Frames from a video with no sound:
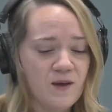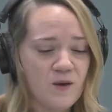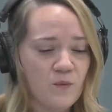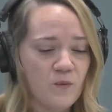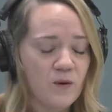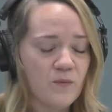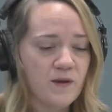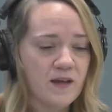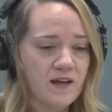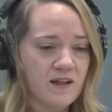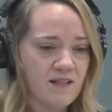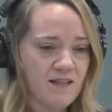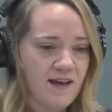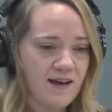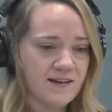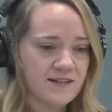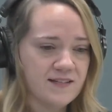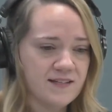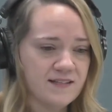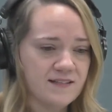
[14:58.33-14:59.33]
what we
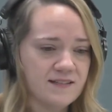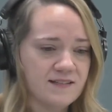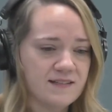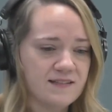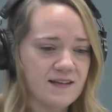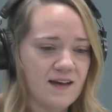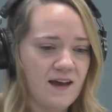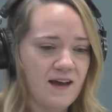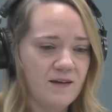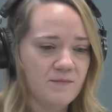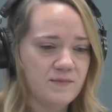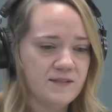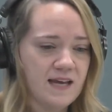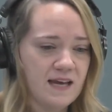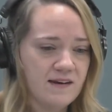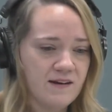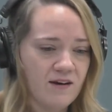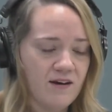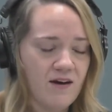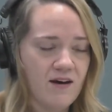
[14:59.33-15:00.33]
collect is
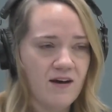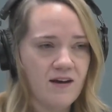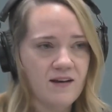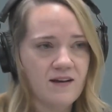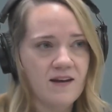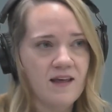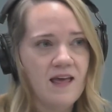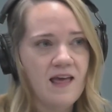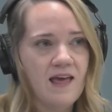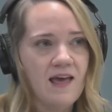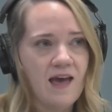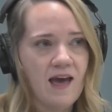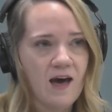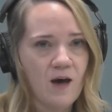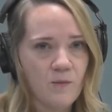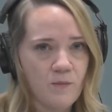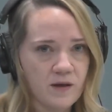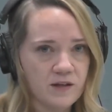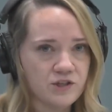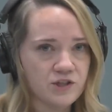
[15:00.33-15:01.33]
data on
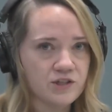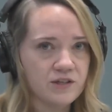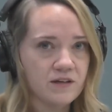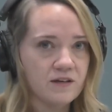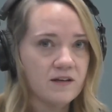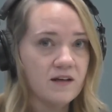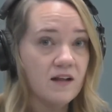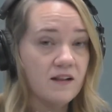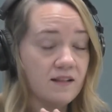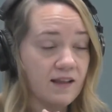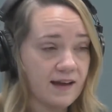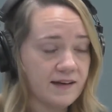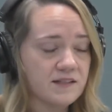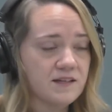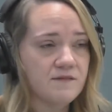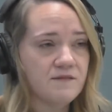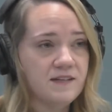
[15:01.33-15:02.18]
how much collective